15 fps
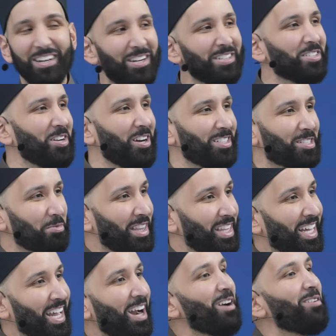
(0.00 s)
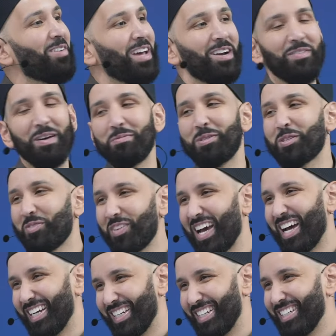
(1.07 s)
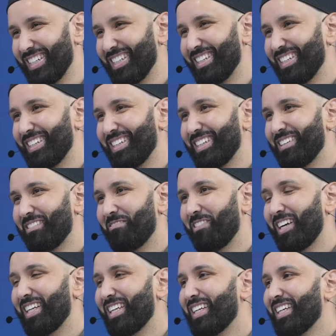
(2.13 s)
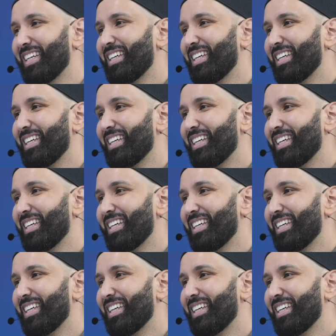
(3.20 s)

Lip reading: all starts with the caravan of Abu Sufyan, right?